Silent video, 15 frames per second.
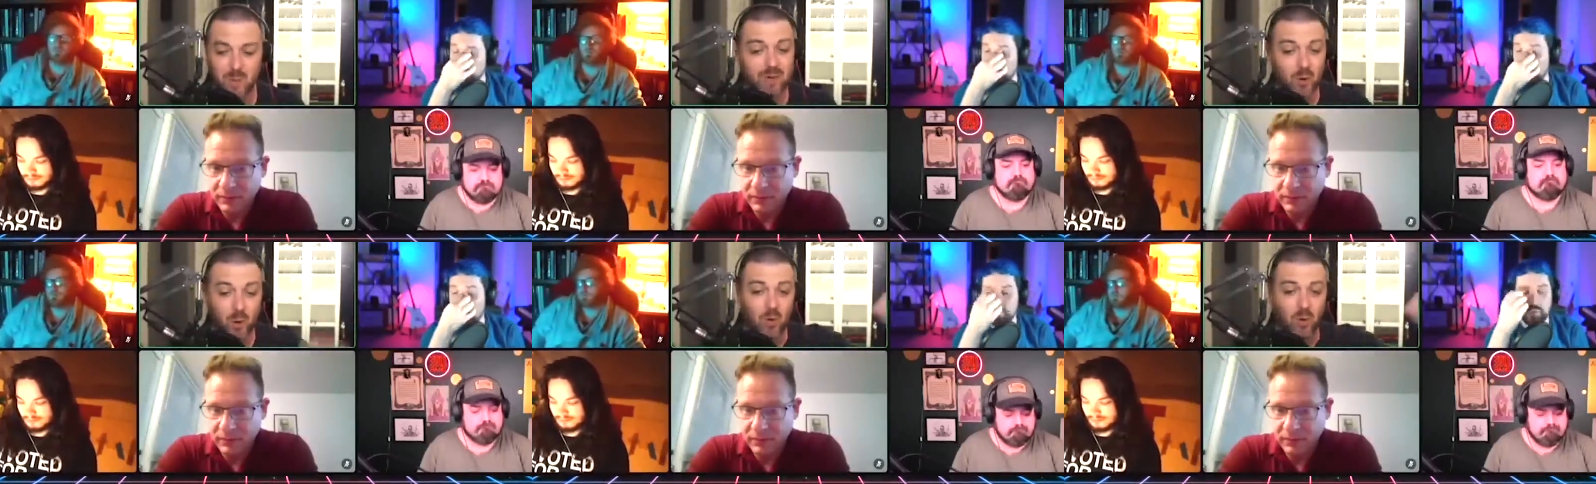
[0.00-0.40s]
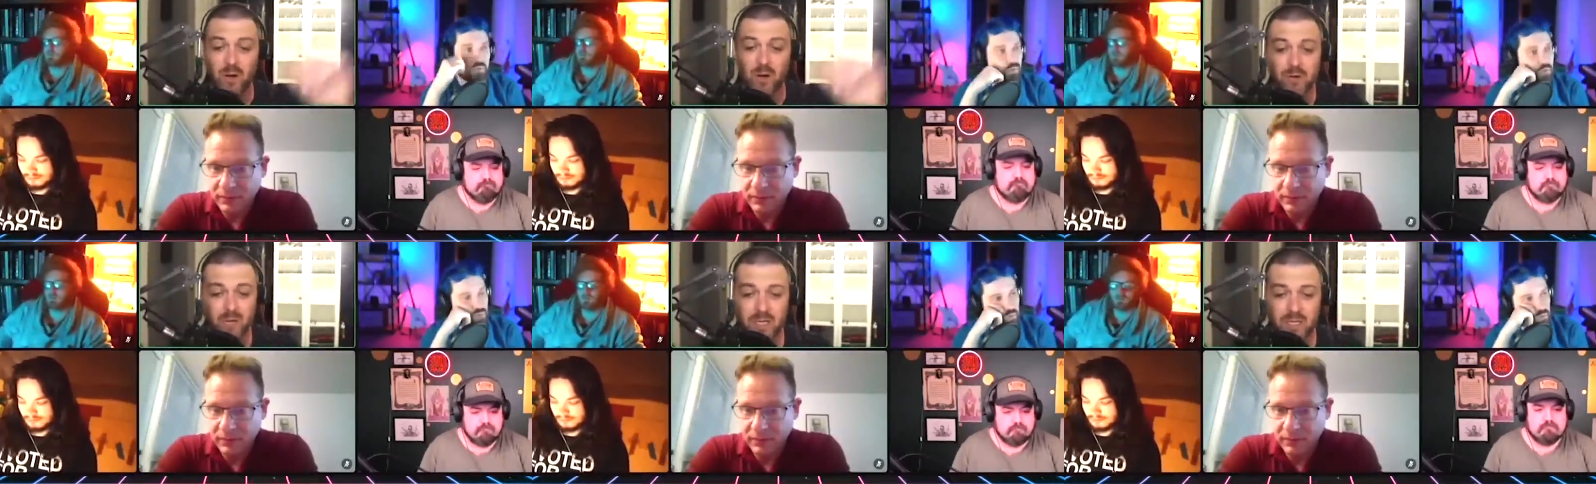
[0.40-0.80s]
Speaker 1: or whether or
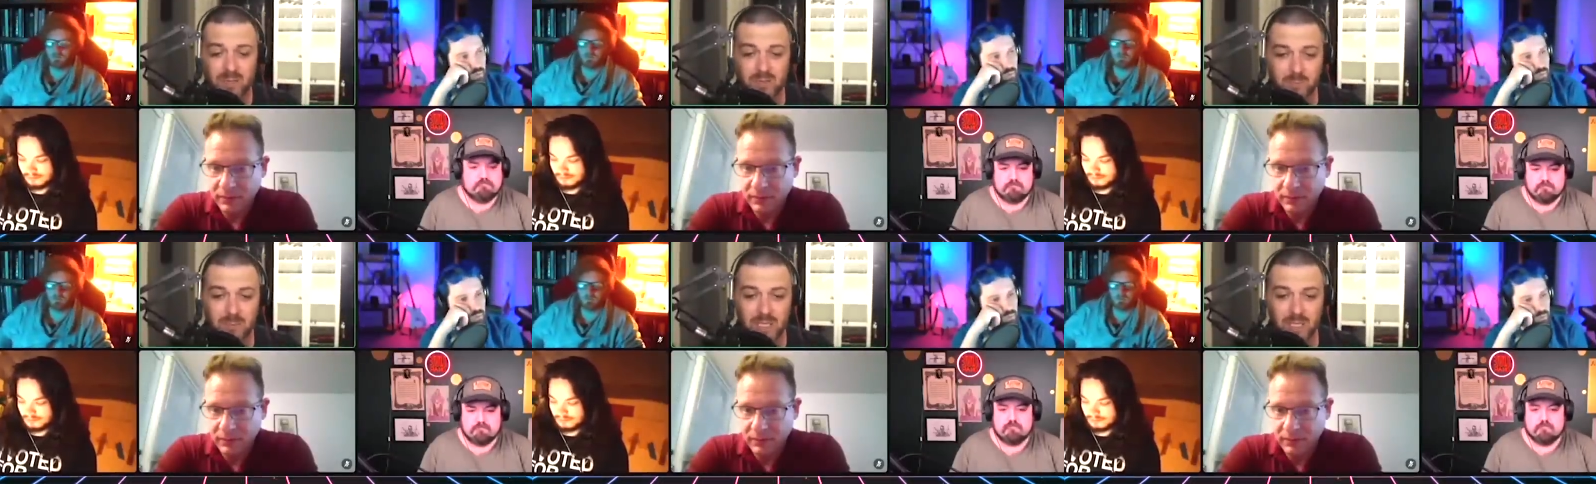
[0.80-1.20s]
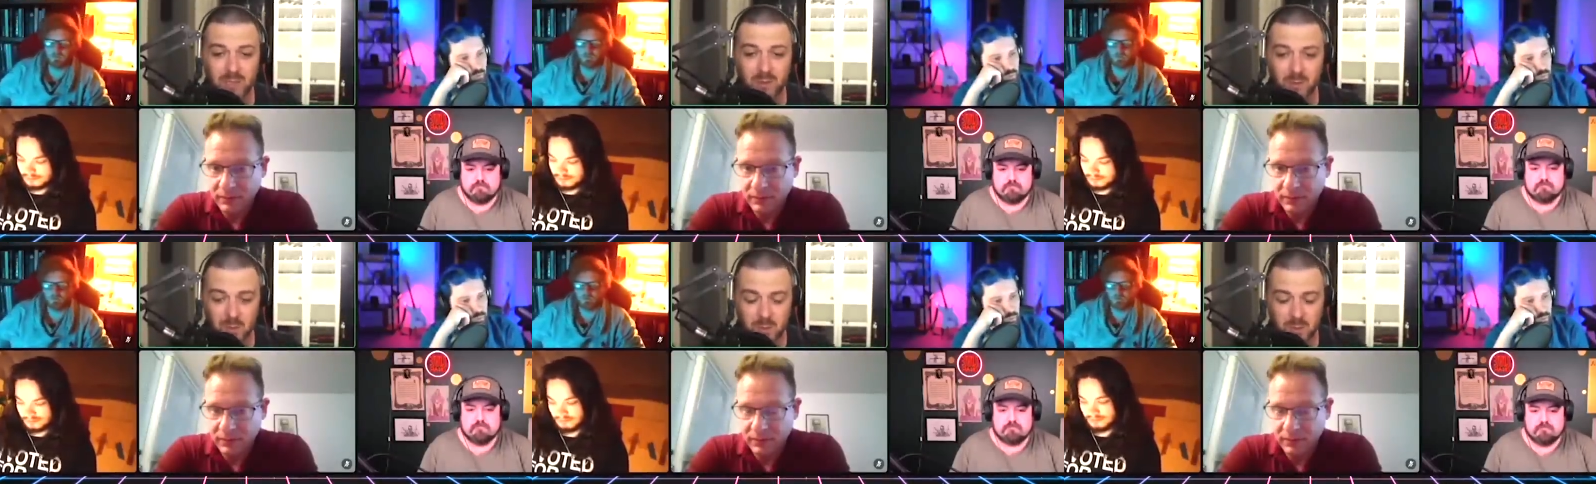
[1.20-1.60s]
not I took the meeting in the
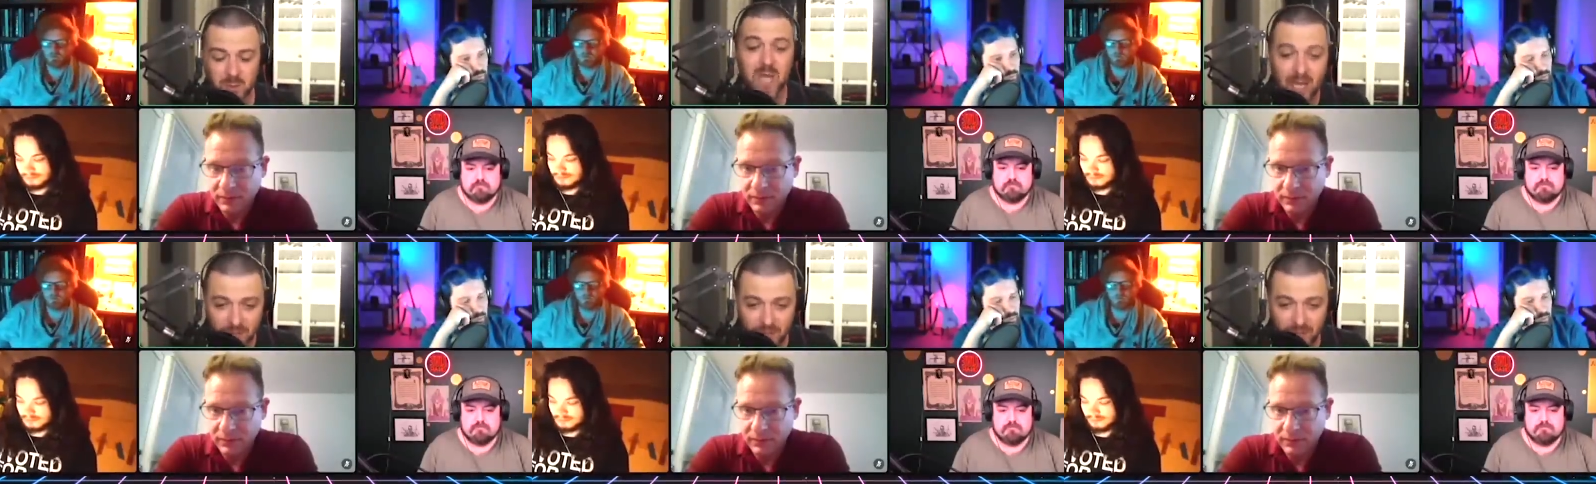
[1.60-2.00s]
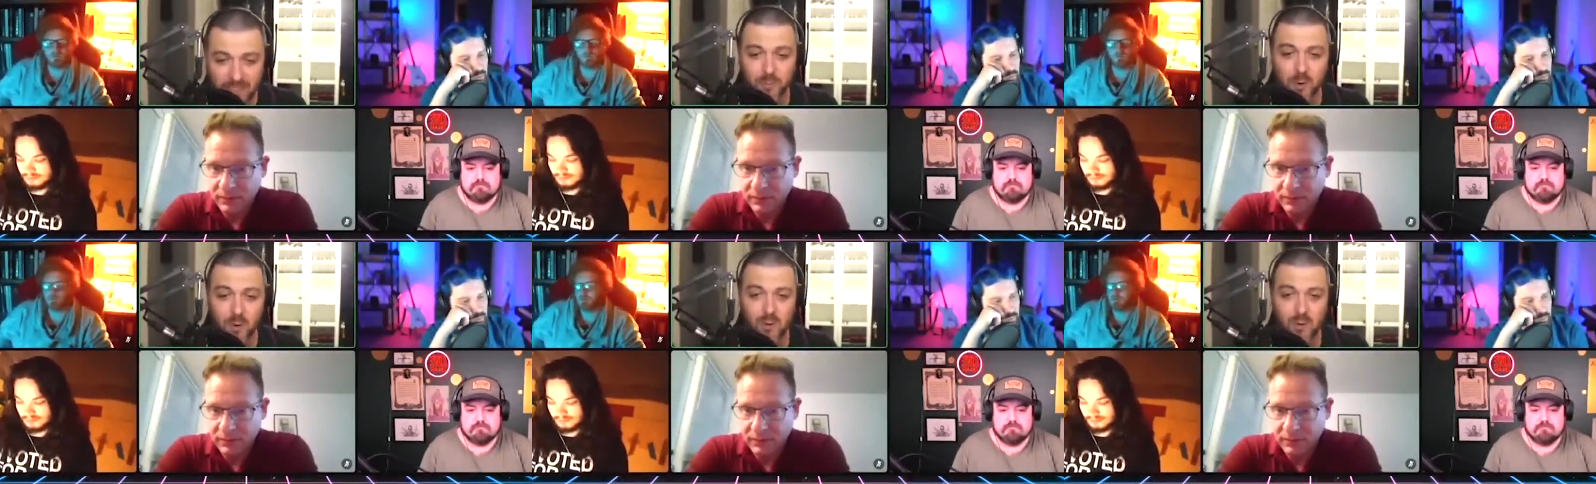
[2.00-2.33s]
first place. Thank you for all your